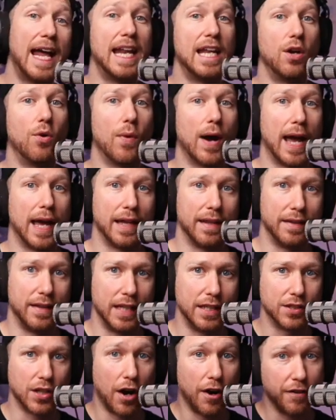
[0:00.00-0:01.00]
Anyway,
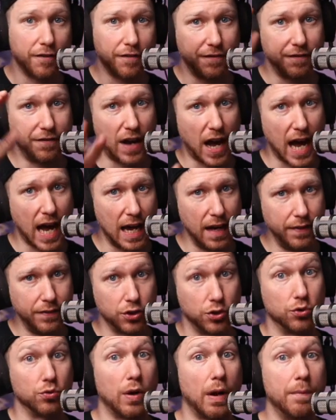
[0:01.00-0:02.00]
these are
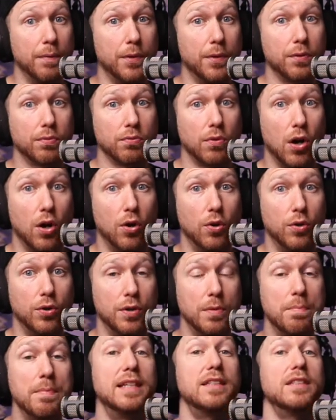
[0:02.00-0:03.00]
5 drum
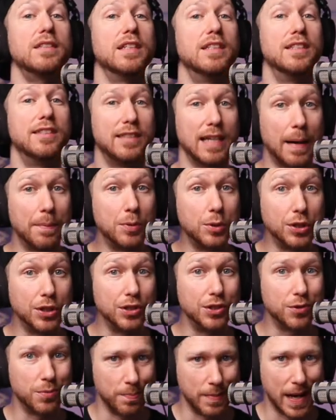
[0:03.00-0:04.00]
throne
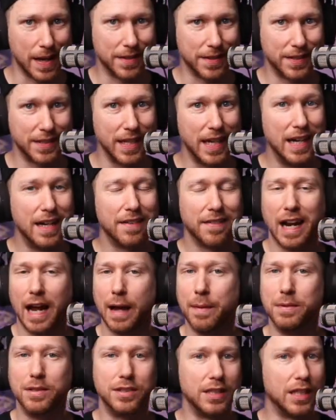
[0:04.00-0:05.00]
misconceptions, myths that
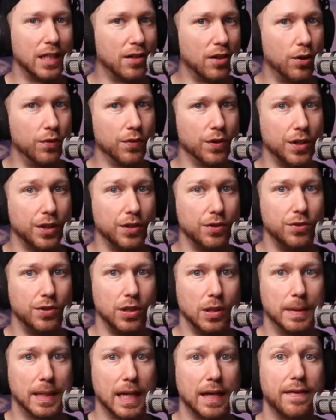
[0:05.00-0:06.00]
I've been seeing over
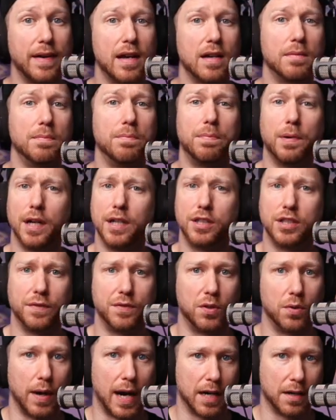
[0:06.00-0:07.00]
YouTube and I've had a bunch of
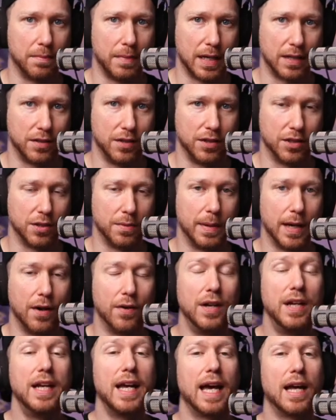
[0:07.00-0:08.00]
direct messages
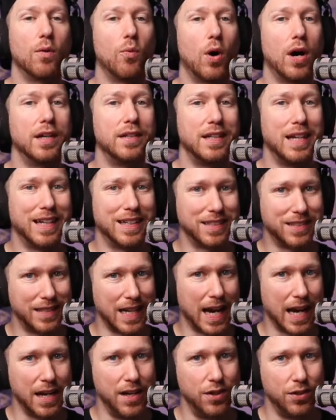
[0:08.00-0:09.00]
about and want to take a
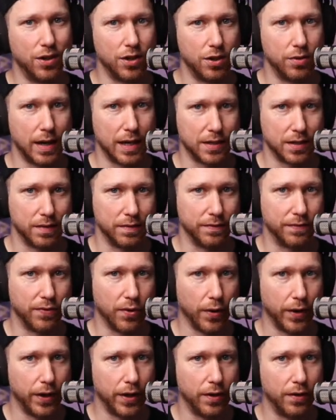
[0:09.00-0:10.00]
second to address them
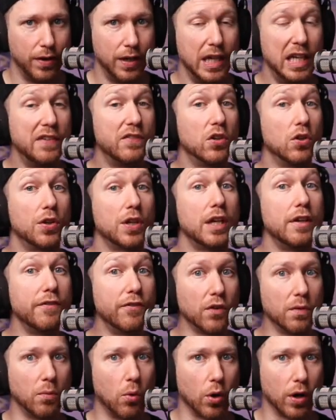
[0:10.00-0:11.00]
for you. If you're looking
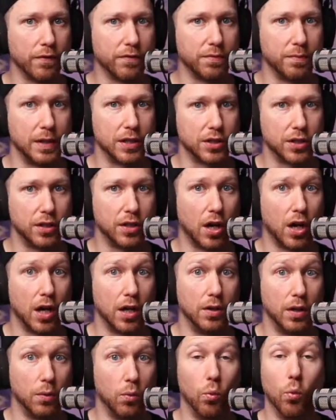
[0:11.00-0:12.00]
for more information
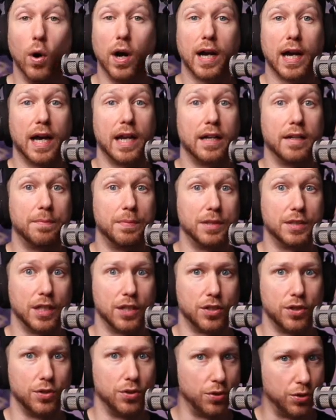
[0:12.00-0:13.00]
on what kind of
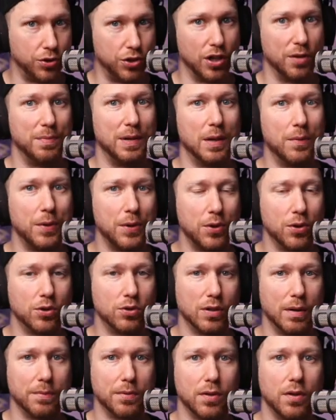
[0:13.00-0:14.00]
position you should be in with your
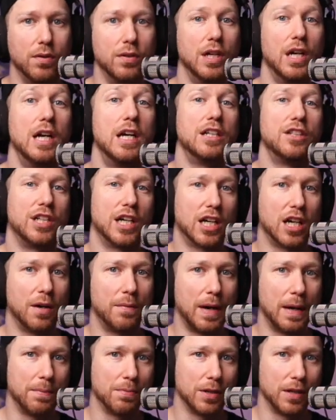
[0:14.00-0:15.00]
drum throne, check out
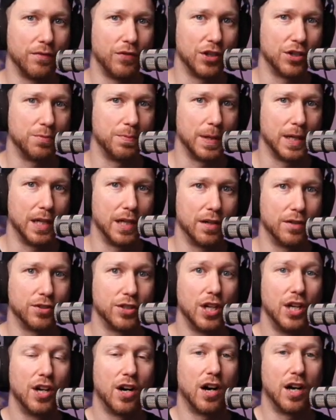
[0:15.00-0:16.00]
my previous videos
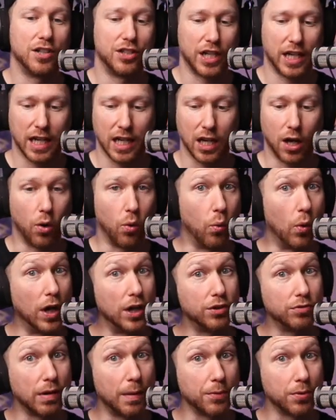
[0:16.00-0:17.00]
on checking out
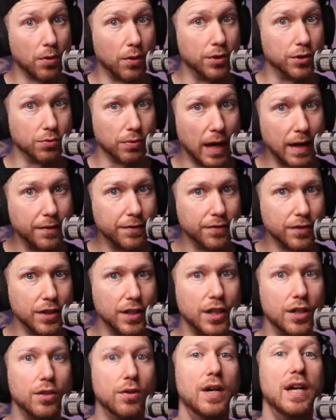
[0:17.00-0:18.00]
what drum throne is right for
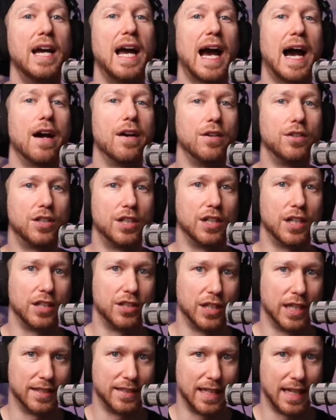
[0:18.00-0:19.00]
you, how you
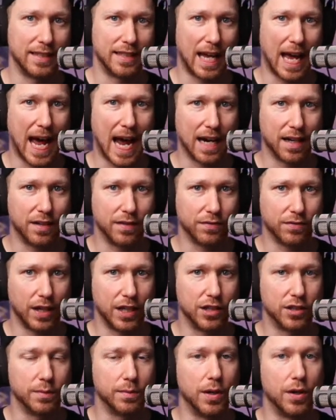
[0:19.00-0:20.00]
should assess active
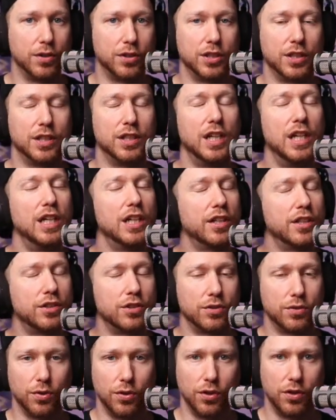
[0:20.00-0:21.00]
range of motion, because
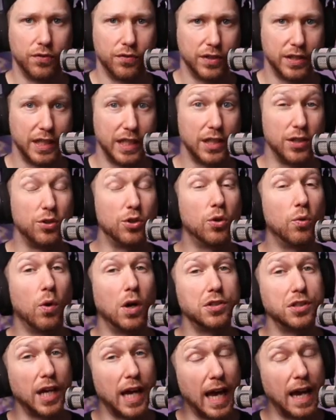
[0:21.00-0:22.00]
truthfully, you can
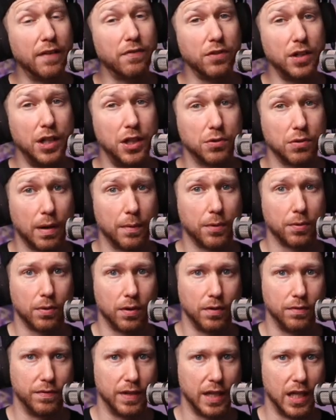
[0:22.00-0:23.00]
watch every drum
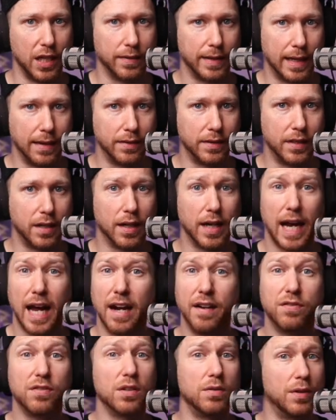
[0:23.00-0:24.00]
throne video out there.
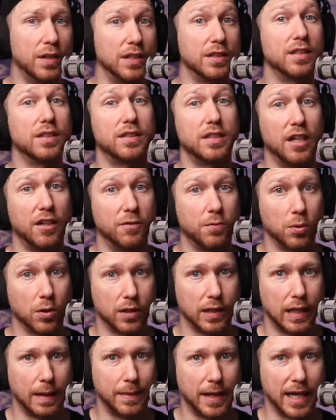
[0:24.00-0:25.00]
Everyone is a
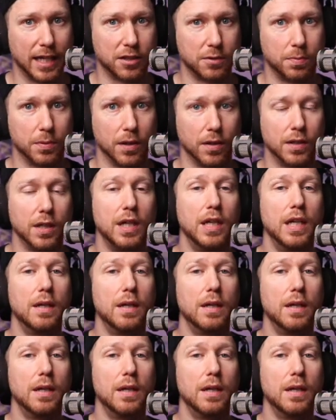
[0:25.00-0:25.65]
self-proclaimed expert.